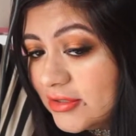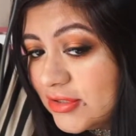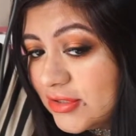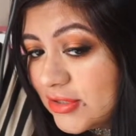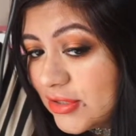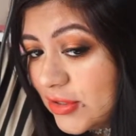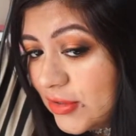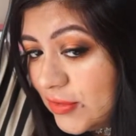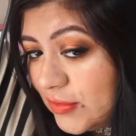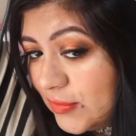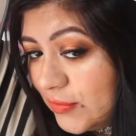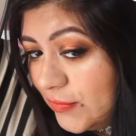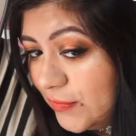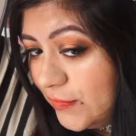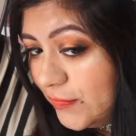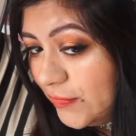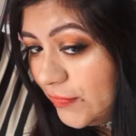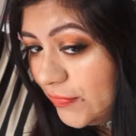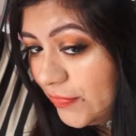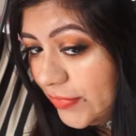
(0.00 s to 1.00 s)

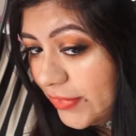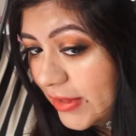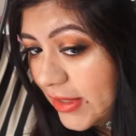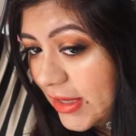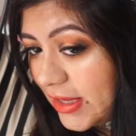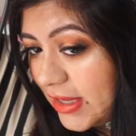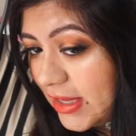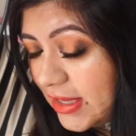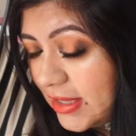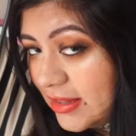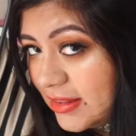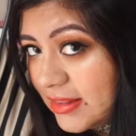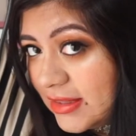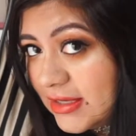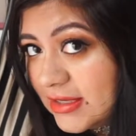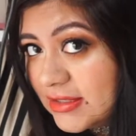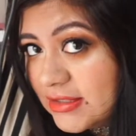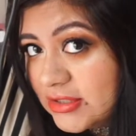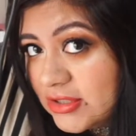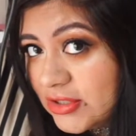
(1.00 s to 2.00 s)
So
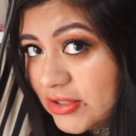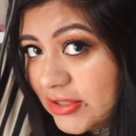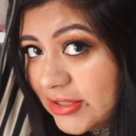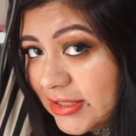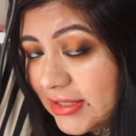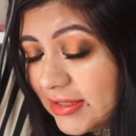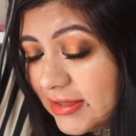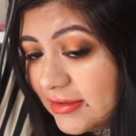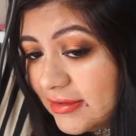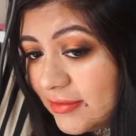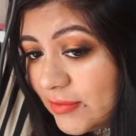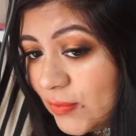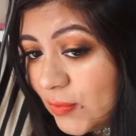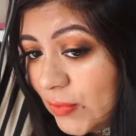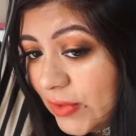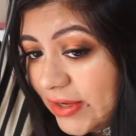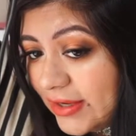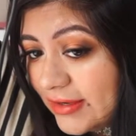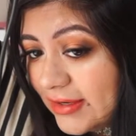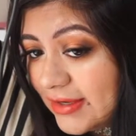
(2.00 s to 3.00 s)
this curling
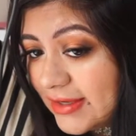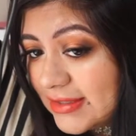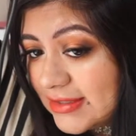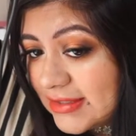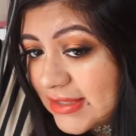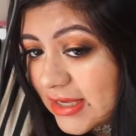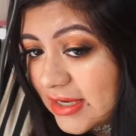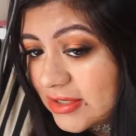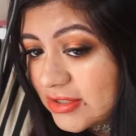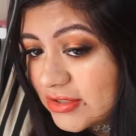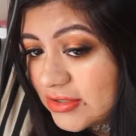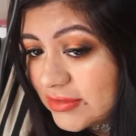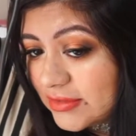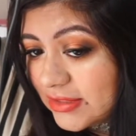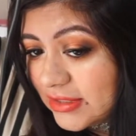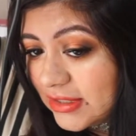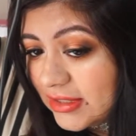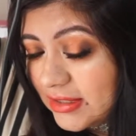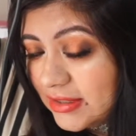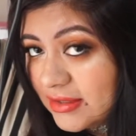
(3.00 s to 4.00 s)
one is
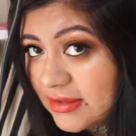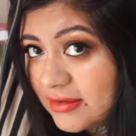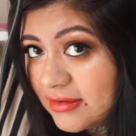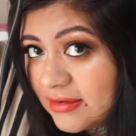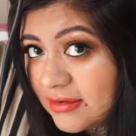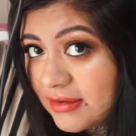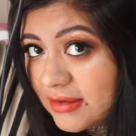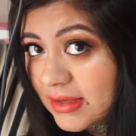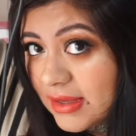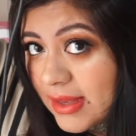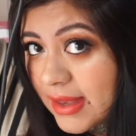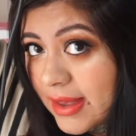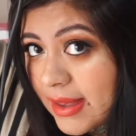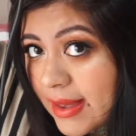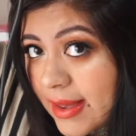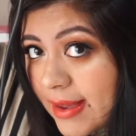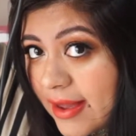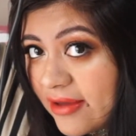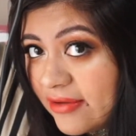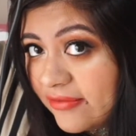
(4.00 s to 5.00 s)
actually
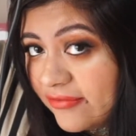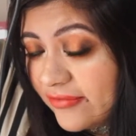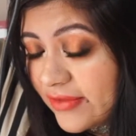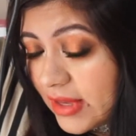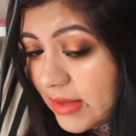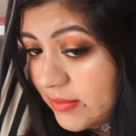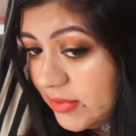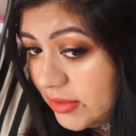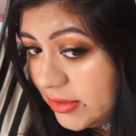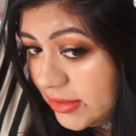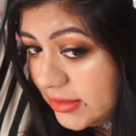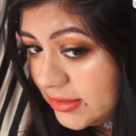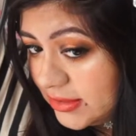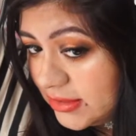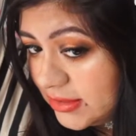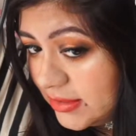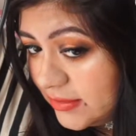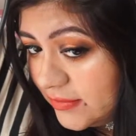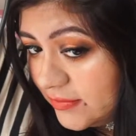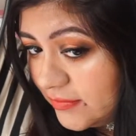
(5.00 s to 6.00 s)
fabulous
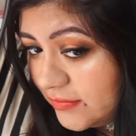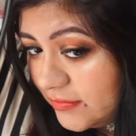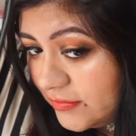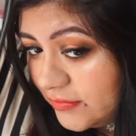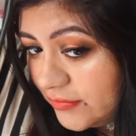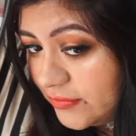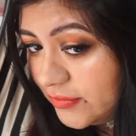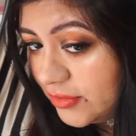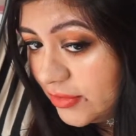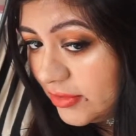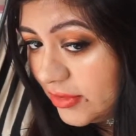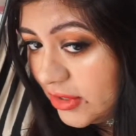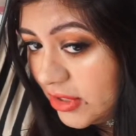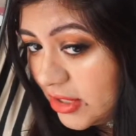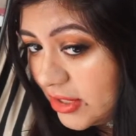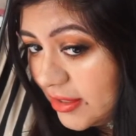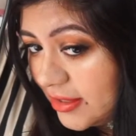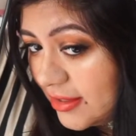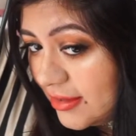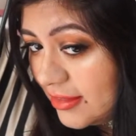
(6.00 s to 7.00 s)
for
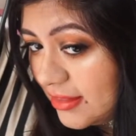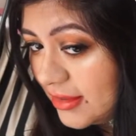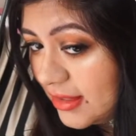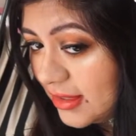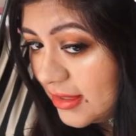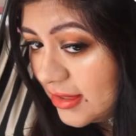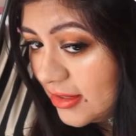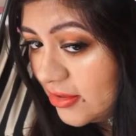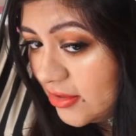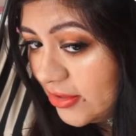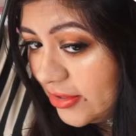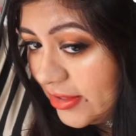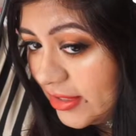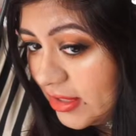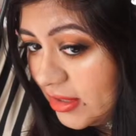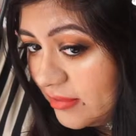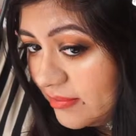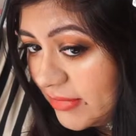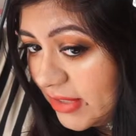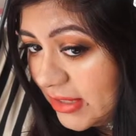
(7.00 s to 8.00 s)
long and thick hair like
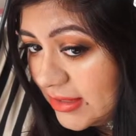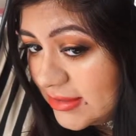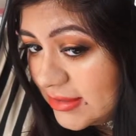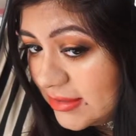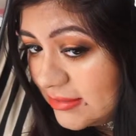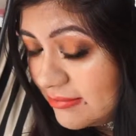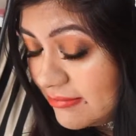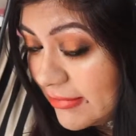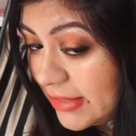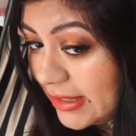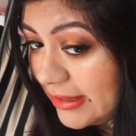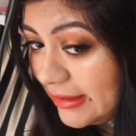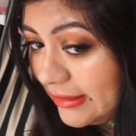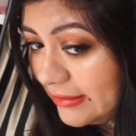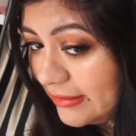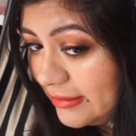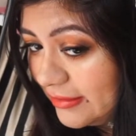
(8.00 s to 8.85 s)
mine.